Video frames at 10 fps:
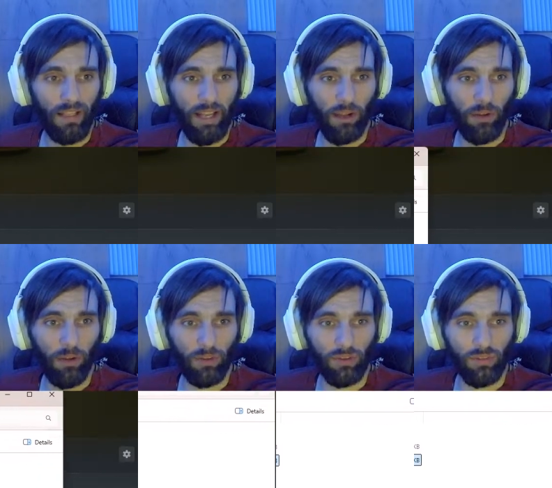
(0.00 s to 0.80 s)

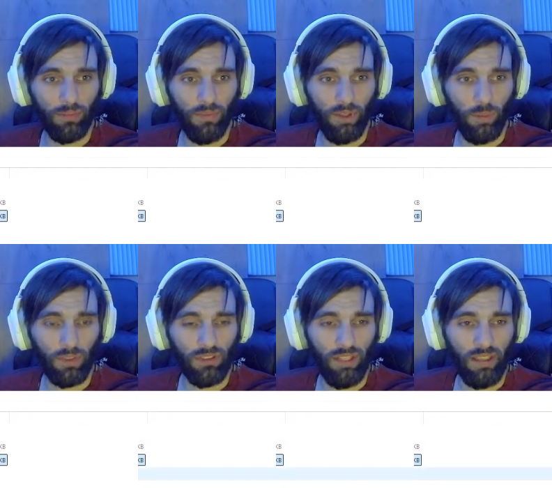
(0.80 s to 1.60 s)
downloads.
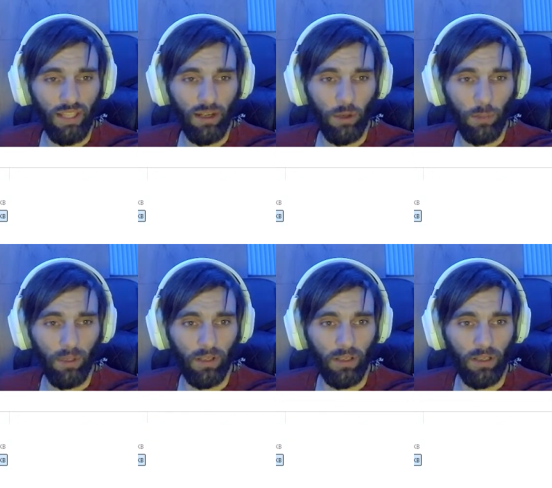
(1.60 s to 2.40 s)
Once you get that
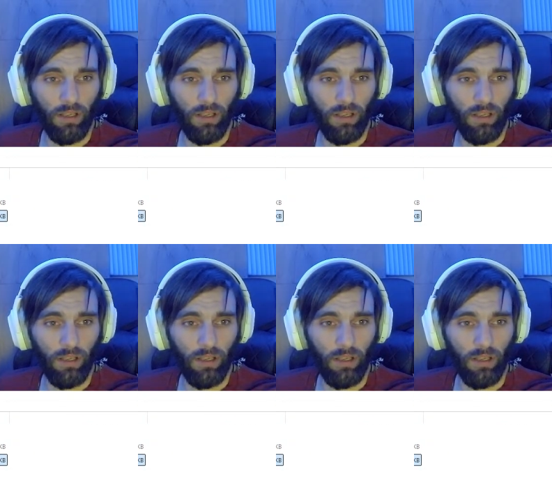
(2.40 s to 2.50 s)
open,